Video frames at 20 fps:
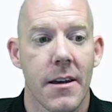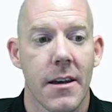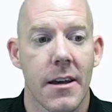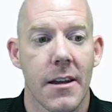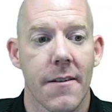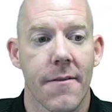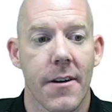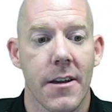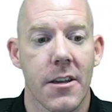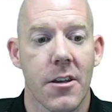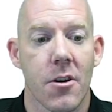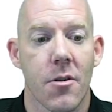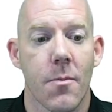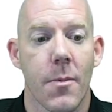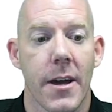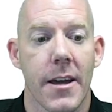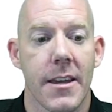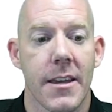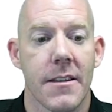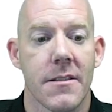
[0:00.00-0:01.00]
And if I go
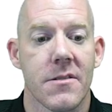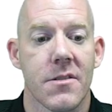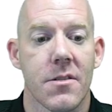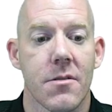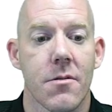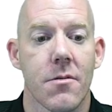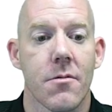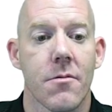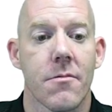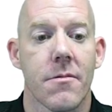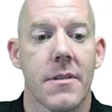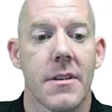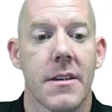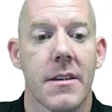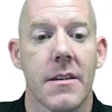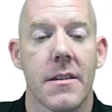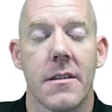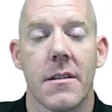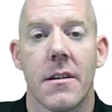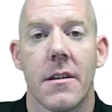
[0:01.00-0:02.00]
back into the